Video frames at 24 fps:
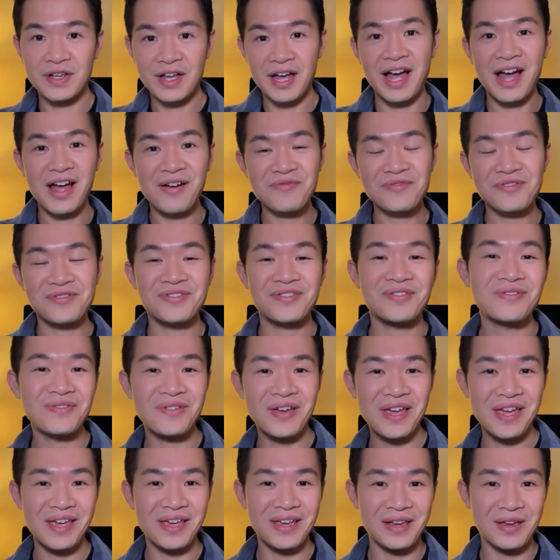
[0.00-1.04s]
I will do
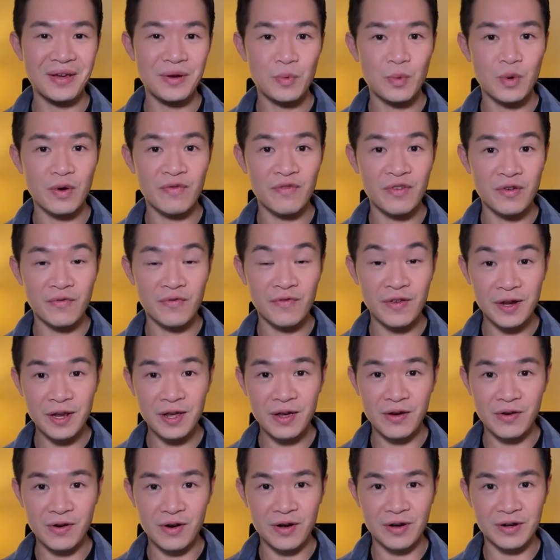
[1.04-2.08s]
a review
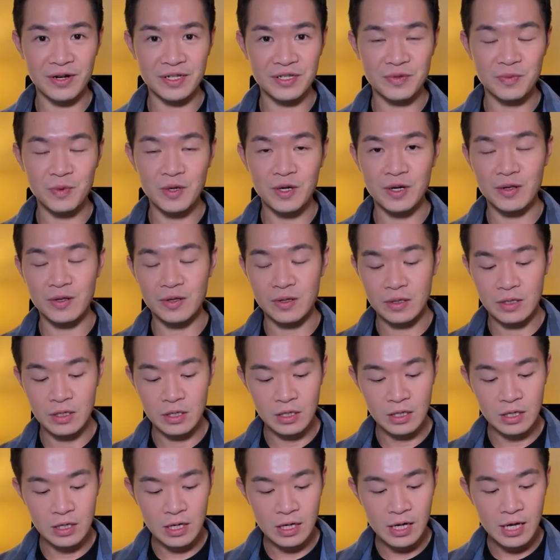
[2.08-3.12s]
video on as well.
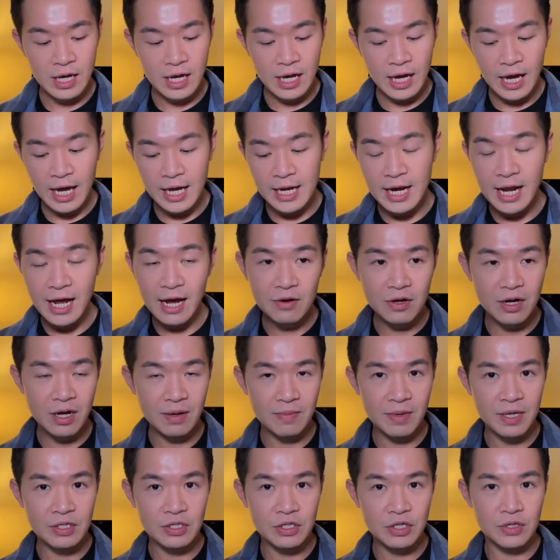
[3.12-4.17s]
And now
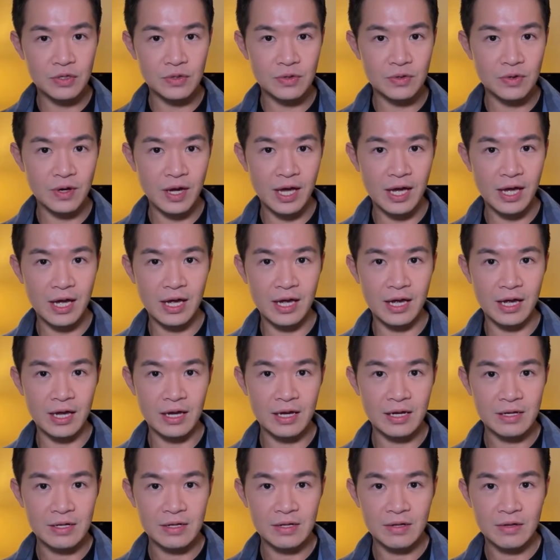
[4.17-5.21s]
coming to a
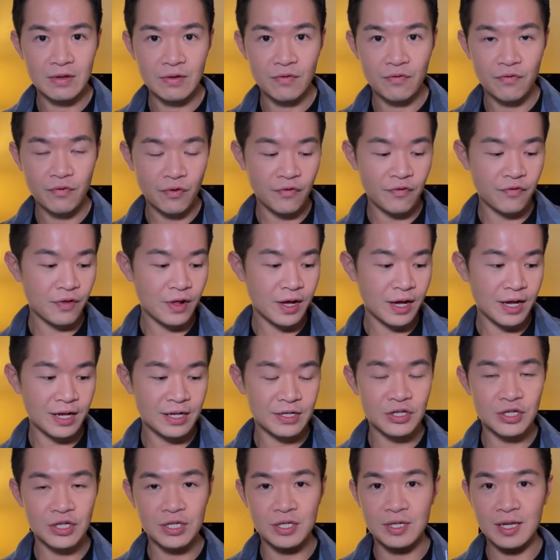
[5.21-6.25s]

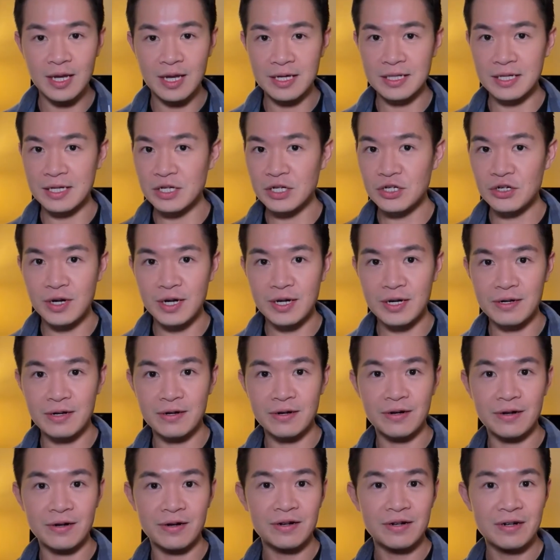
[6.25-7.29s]
full-fledged daily
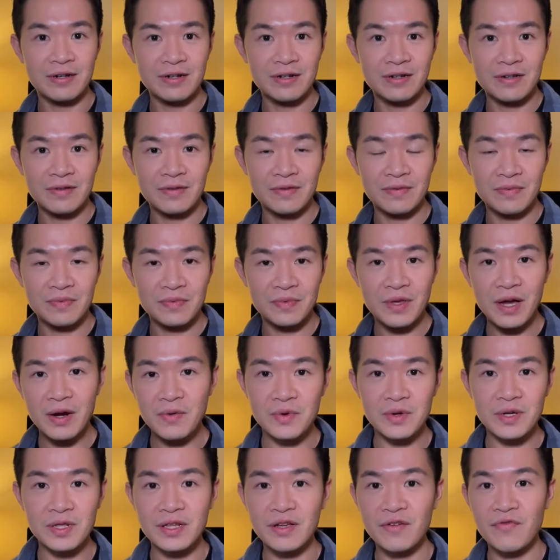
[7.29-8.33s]
trainer, not
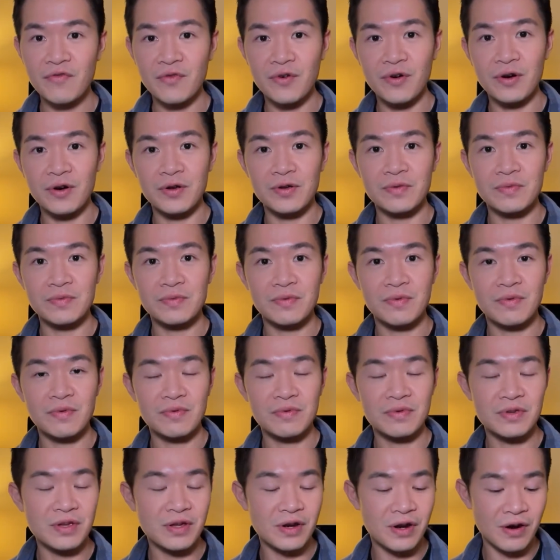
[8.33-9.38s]
really for,
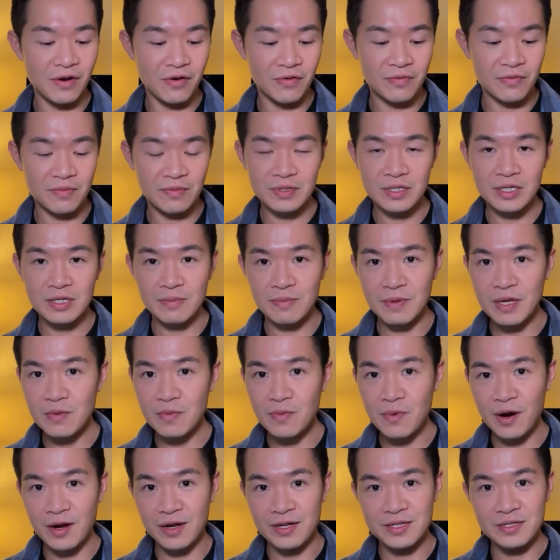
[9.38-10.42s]
speed
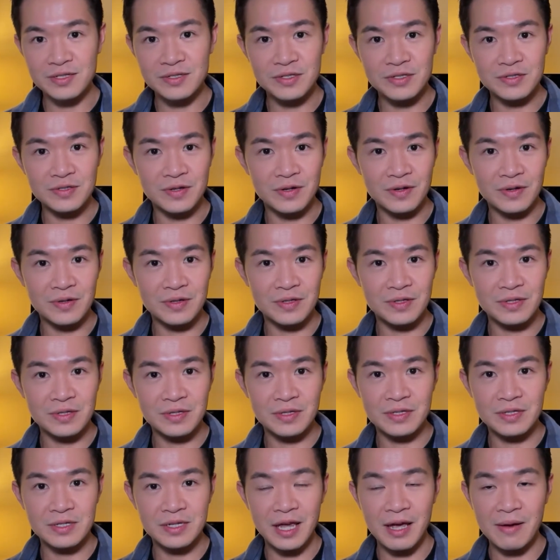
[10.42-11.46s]
runs or
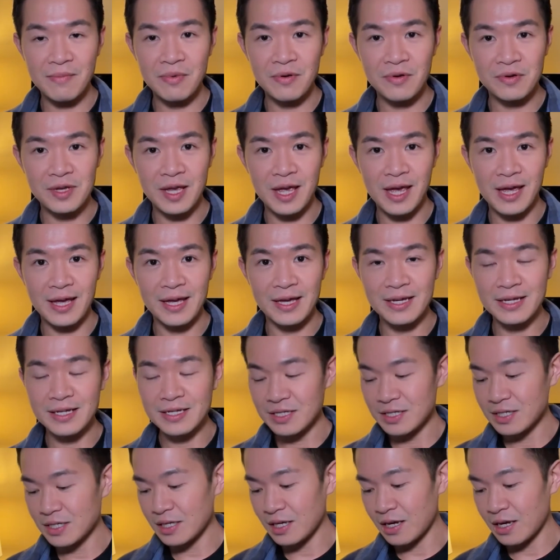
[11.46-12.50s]
tempo days.